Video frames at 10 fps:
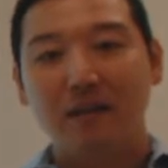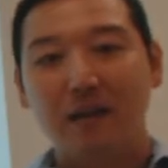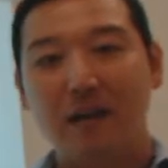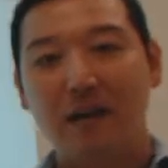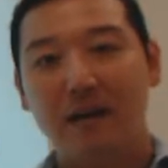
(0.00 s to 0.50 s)

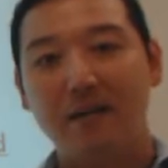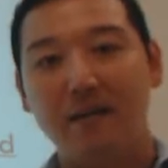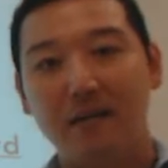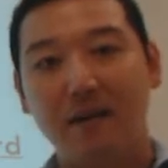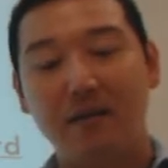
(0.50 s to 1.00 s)

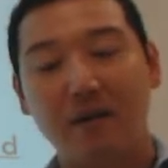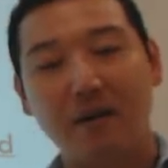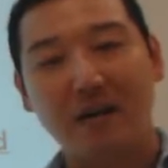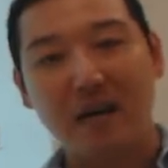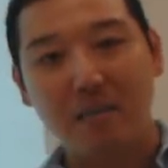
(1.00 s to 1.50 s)
our
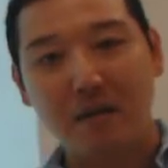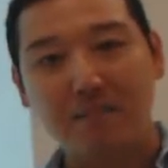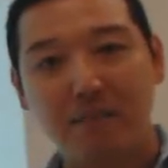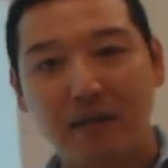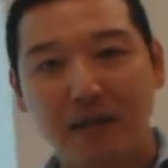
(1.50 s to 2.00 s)

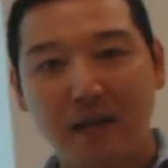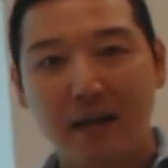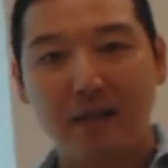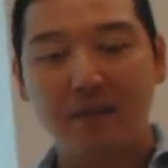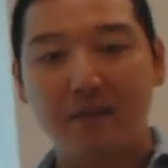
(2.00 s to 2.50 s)
economy
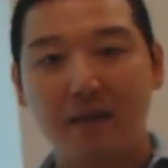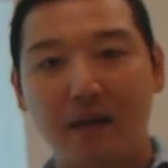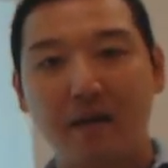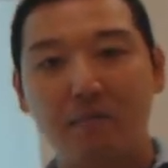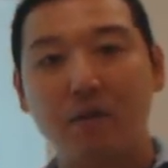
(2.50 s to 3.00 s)
and
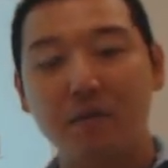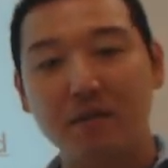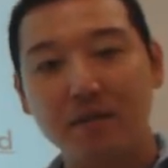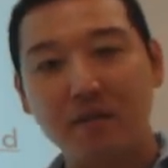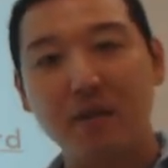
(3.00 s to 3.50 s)
more
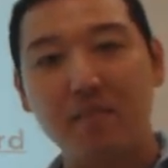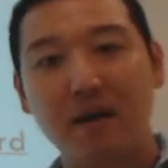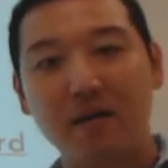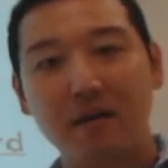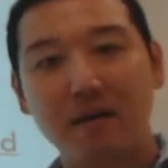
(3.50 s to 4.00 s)
specifically
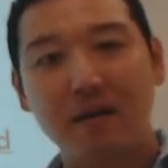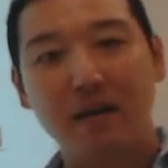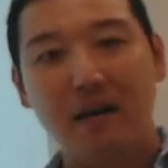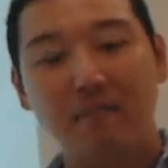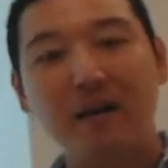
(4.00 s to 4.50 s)
about
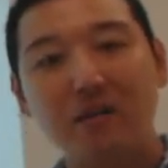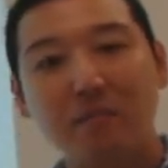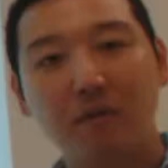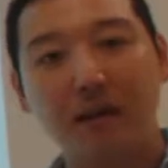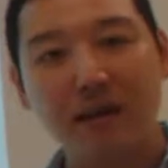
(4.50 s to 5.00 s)
the money
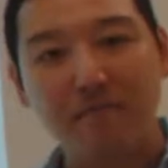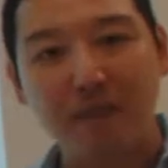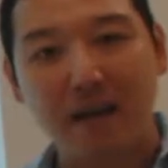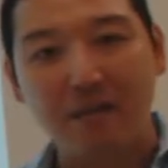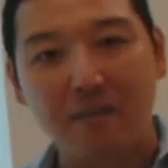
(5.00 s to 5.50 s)
supply
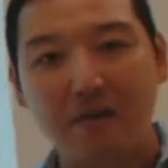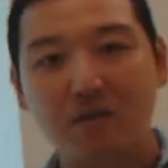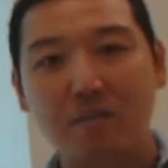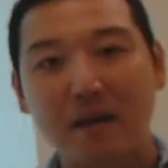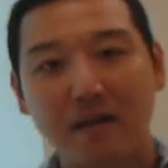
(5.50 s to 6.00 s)
and the amount of
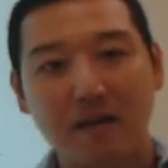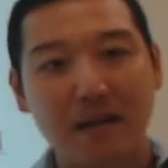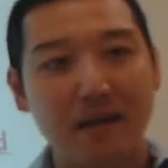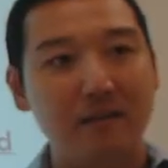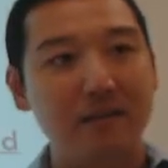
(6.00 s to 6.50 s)
spending
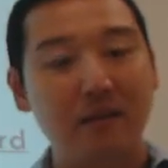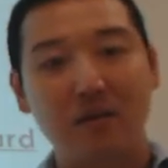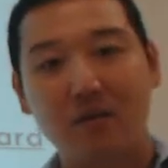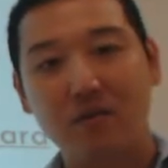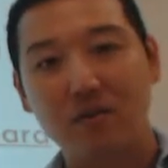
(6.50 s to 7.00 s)
that
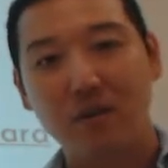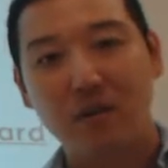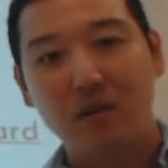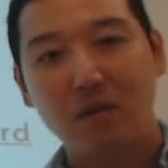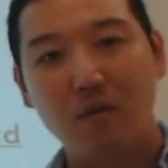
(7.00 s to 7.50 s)
occurs,
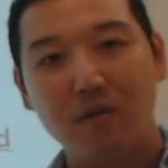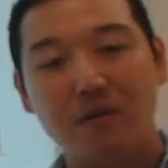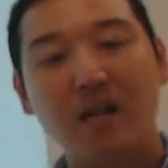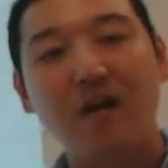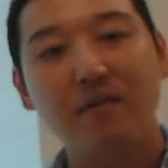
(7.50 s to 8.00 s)
or
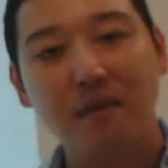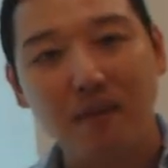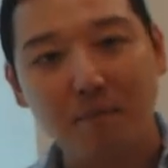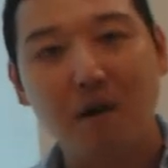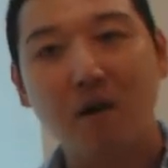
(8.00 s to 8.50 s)

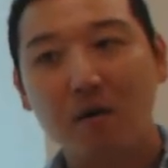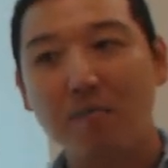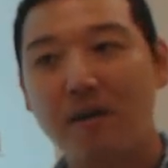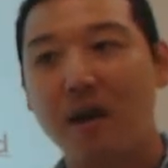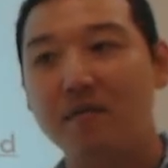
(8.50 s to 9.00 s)
saving and
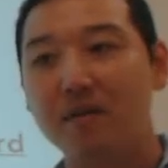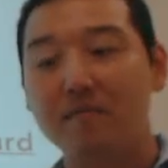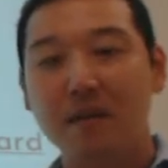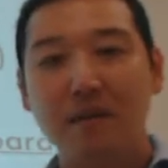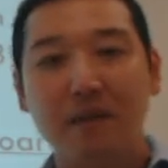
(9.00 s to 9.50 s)
borrowing
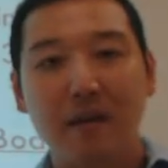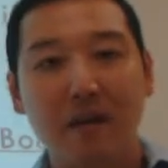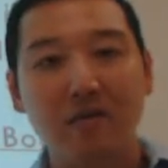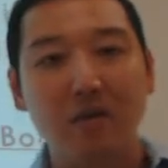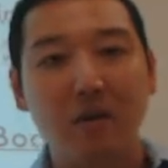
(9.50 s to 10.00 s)
behavior.
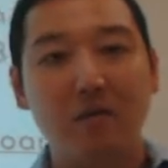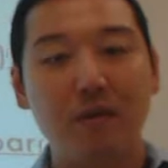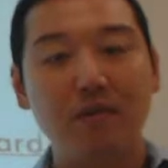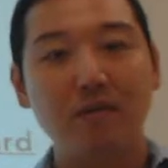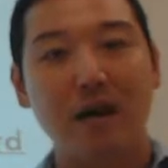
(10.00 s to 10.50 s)
And so
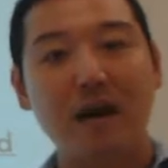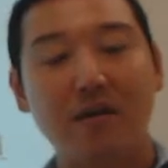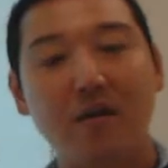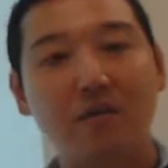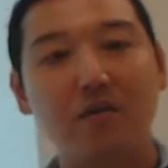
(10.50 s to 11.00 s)
this is a
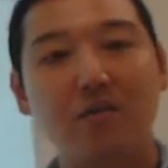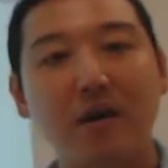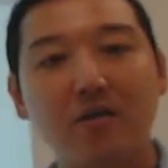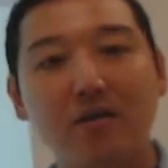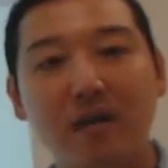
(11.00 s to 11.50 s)
hierarchical
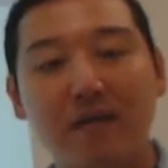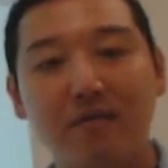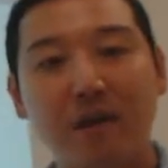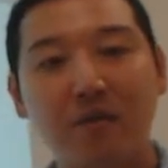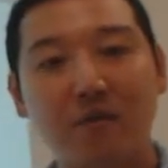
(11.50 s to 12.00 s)
structure. You have
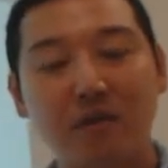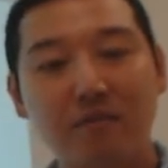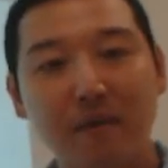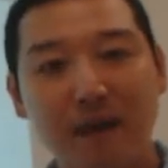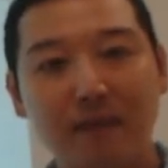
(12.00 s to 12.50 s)
the Federal
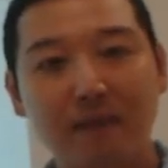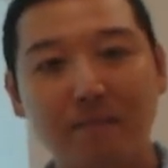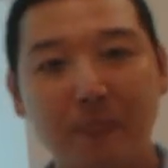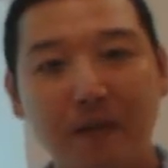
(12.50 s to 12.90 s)
Reserve Bank.